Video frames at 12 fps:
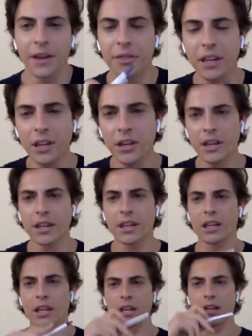think,
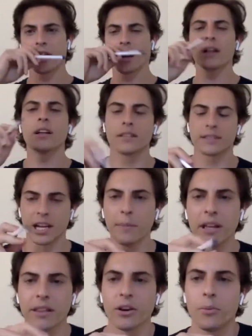tell
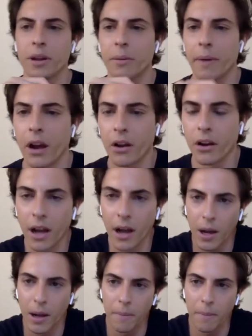me a little bit
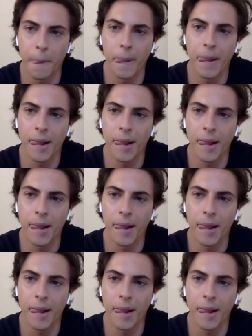about,